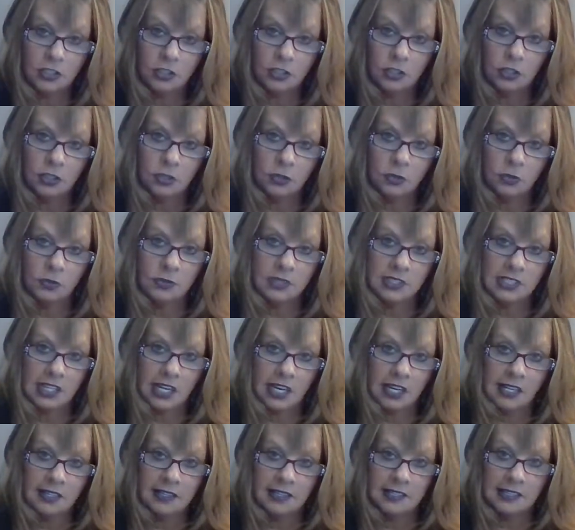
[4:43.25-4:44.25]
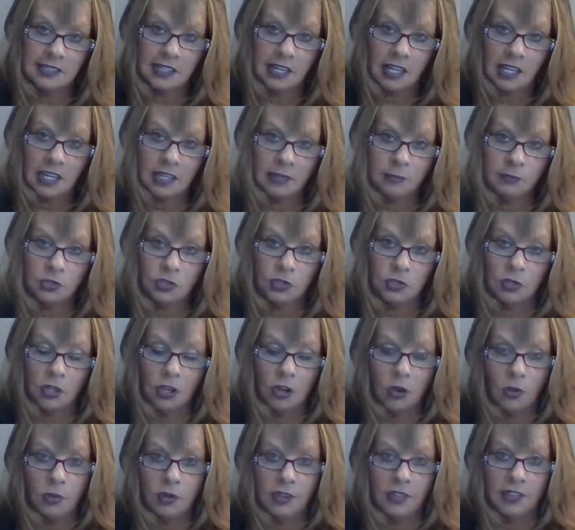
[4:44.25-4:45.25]
you take the time to
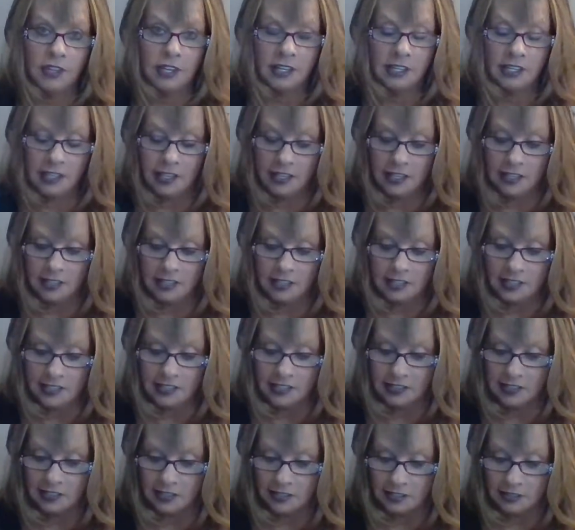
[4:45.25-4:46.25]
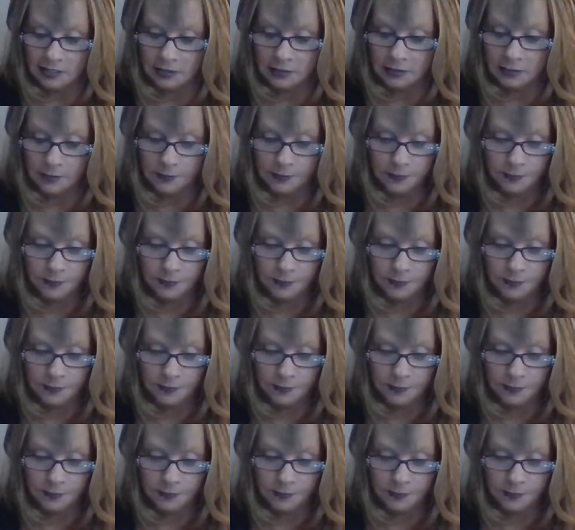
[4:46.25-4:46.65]
go within and heal,